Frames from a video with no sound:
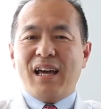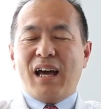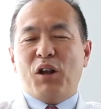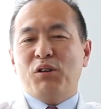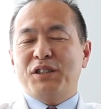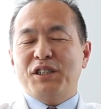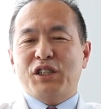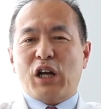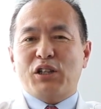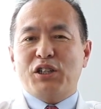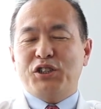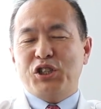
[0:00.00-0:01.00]
Hello, this is
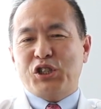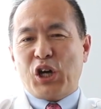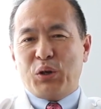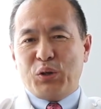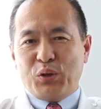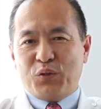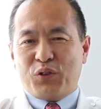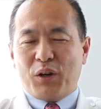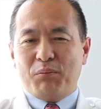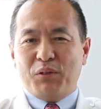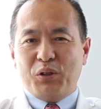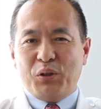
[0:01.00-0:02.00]
Dr. Zitao Liu
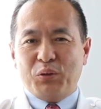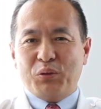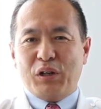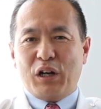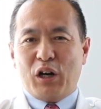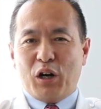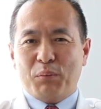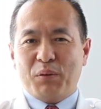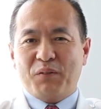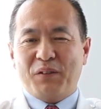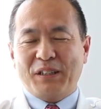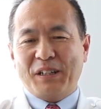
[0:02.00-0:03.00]
from New Hope
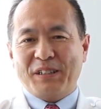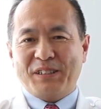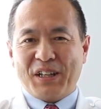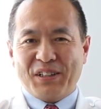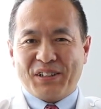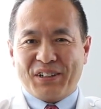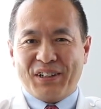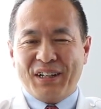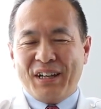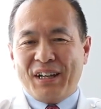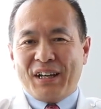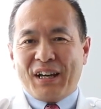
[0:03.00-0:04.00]
Fertility Center.
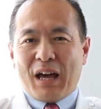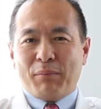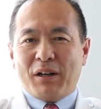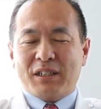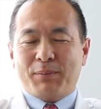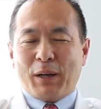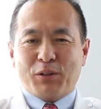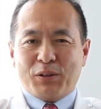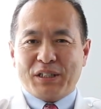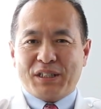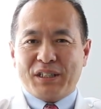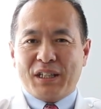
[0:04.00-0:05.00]
I'm a
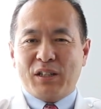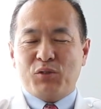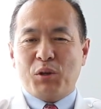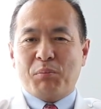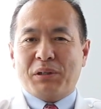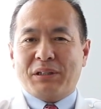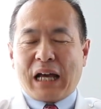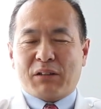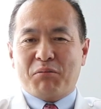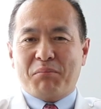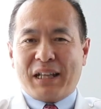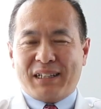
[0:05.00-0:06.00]
specialist in
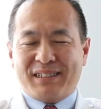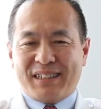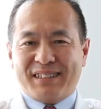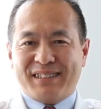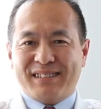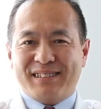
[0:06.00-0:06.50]
reproductive medicine.